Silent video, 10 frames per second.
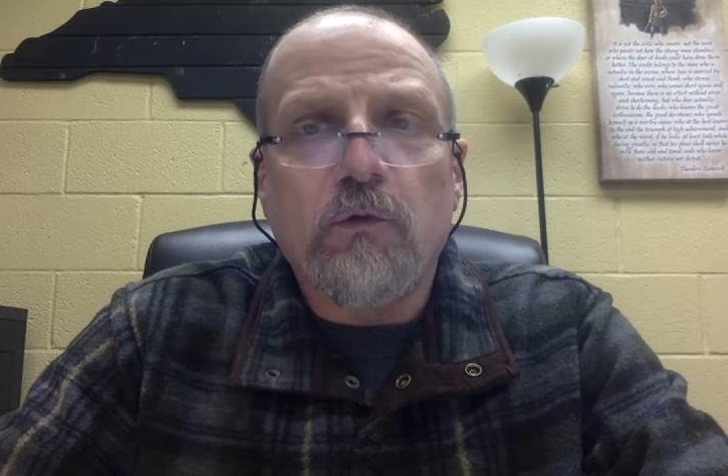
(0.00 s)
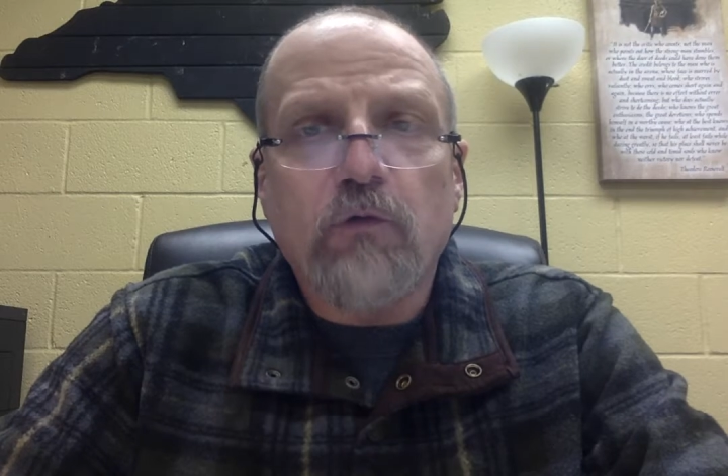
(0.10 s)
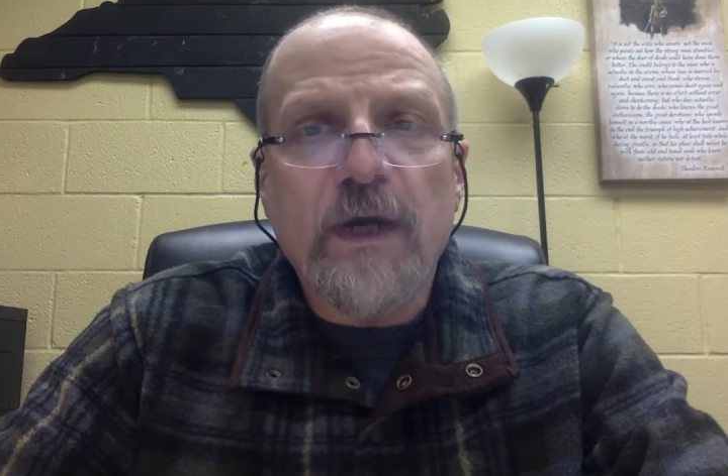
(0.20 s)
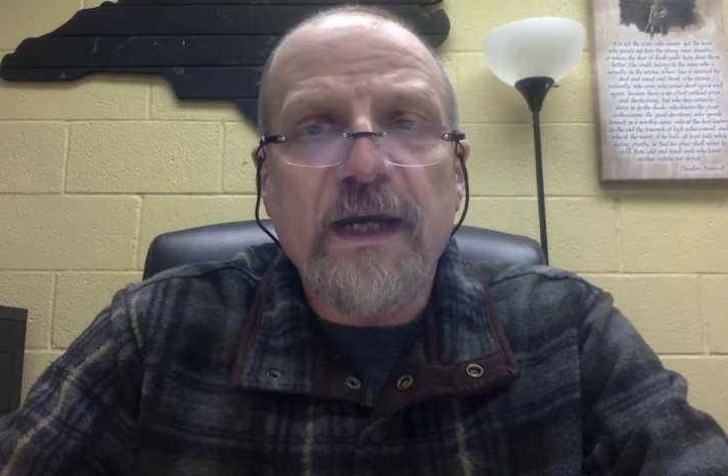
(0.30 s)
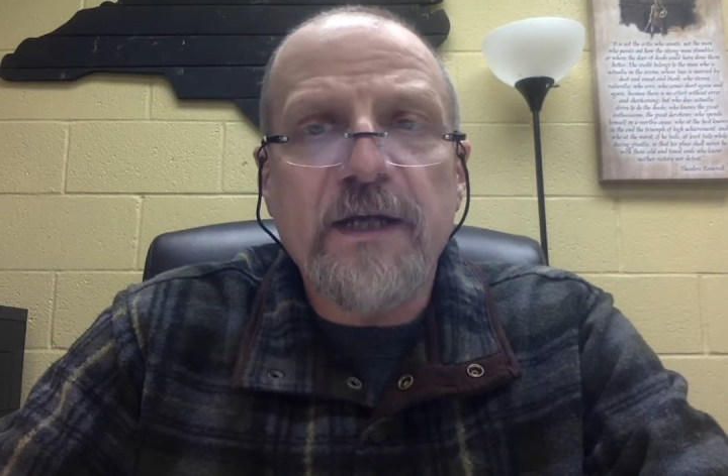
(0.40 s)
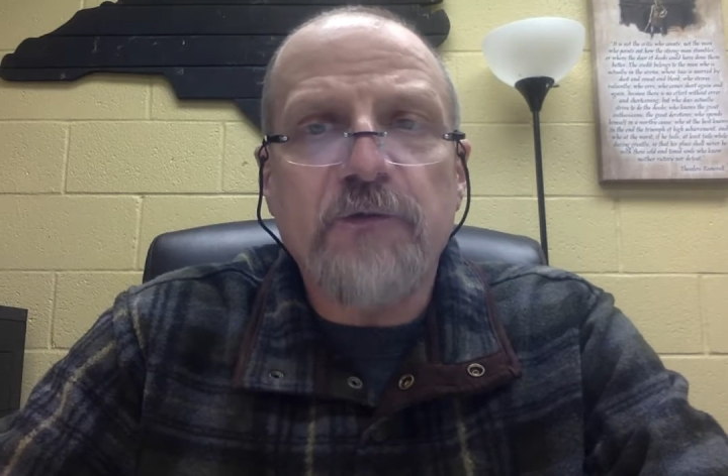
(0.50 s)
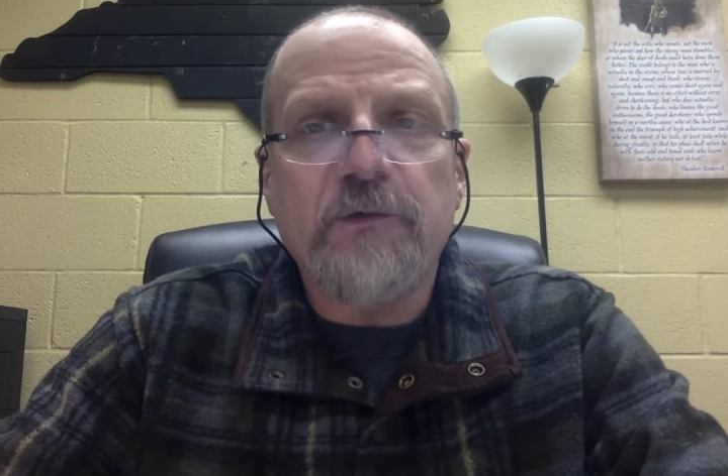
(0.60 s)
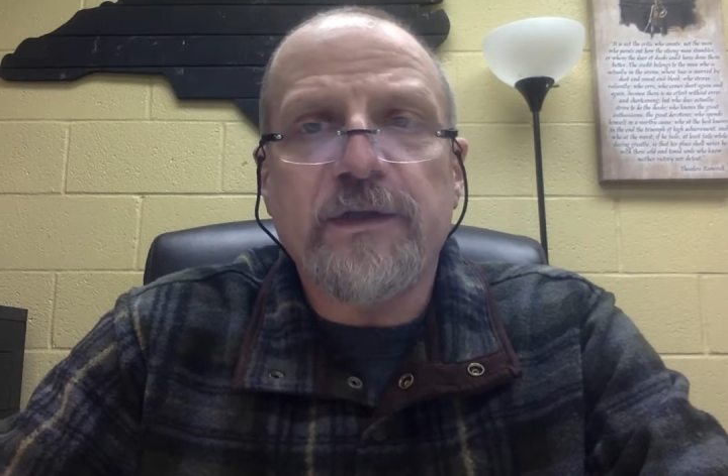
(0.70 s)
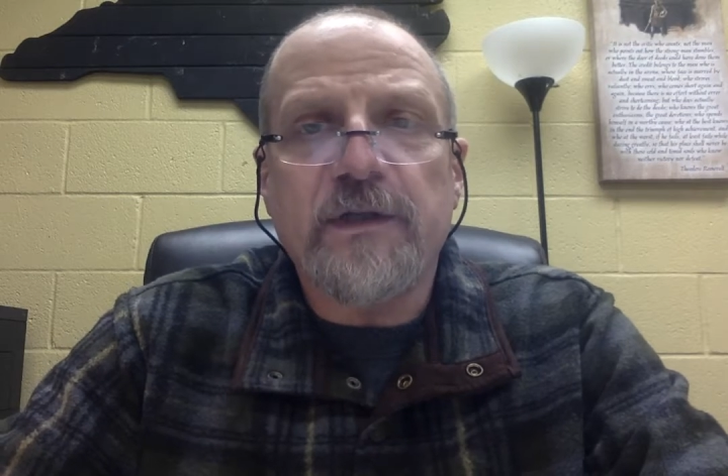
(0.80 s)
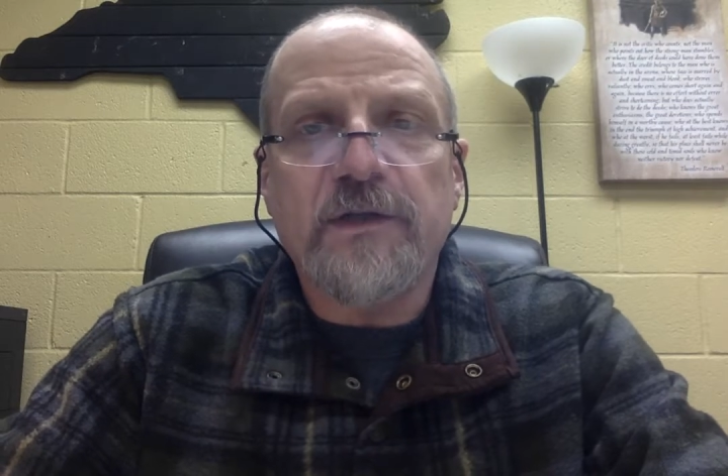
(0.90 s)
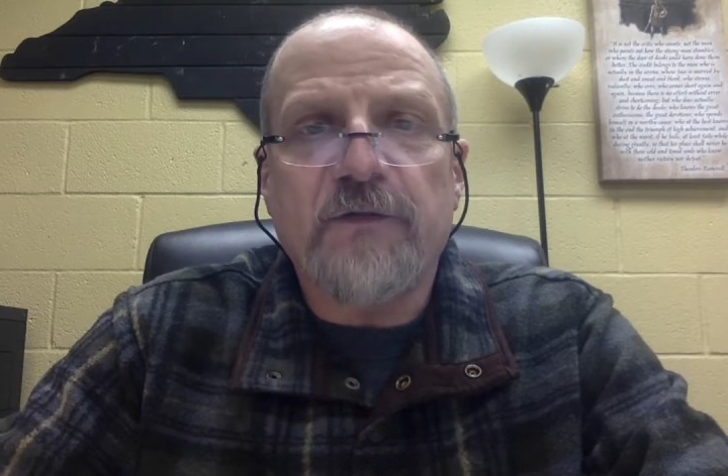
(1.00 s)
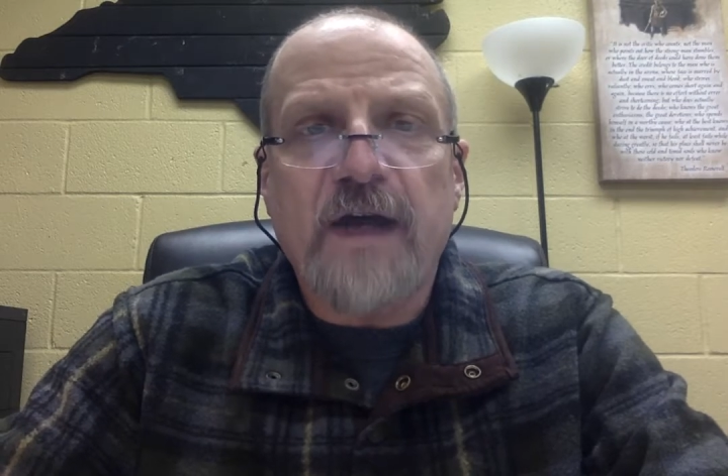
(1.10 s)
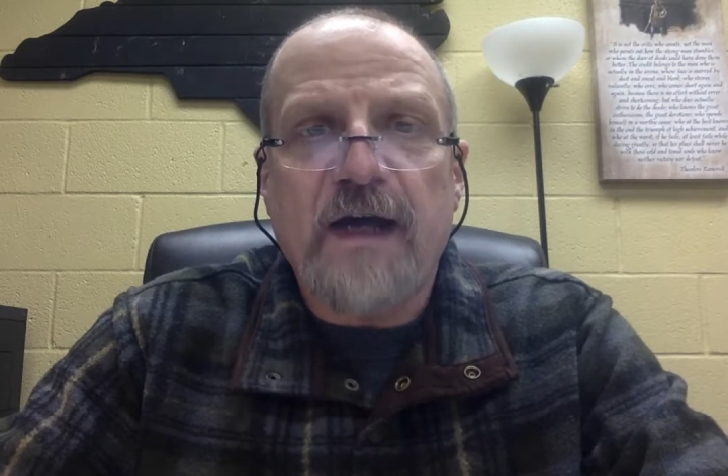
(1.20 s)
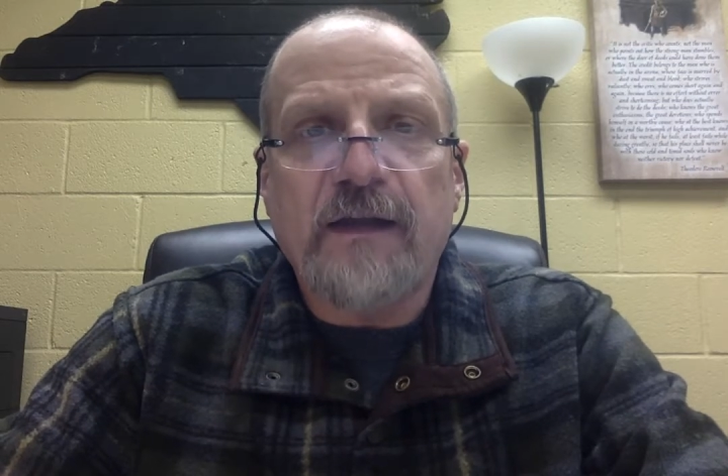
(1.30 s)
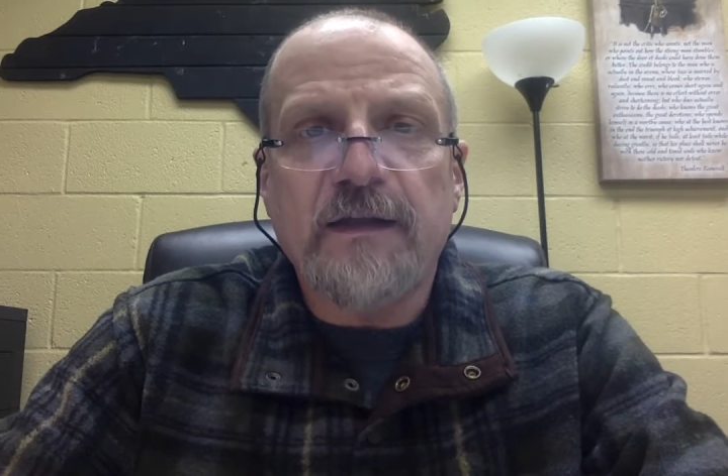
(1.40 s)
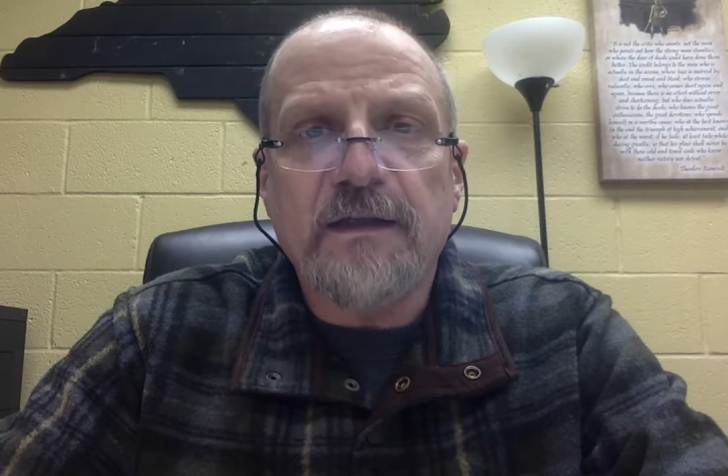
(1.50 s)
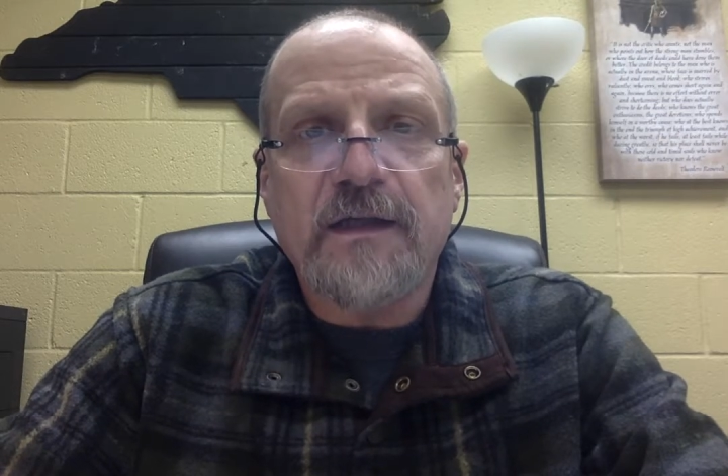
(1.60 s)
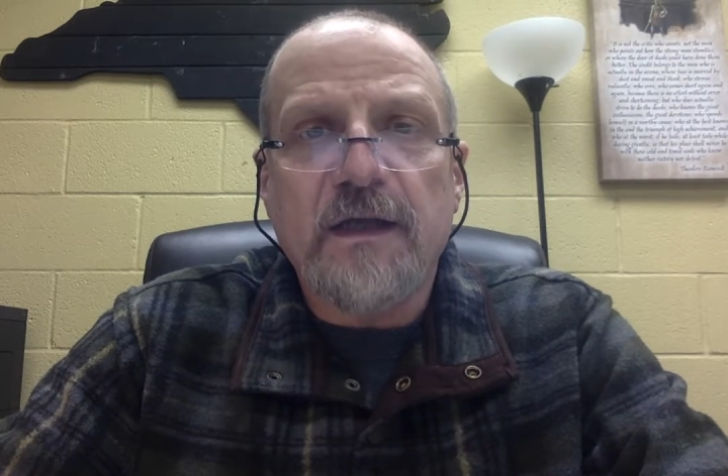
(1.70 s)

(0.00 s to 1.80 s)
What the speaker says: rage with such violence.